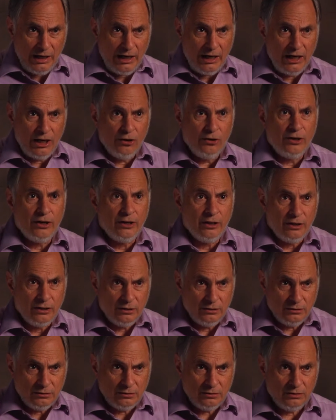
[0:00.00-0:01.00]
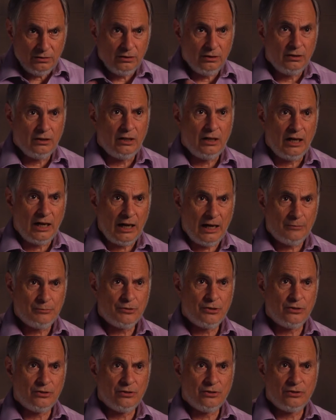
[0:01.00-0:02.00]
area
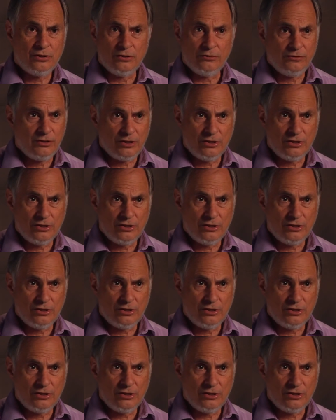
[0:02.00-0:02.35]
options of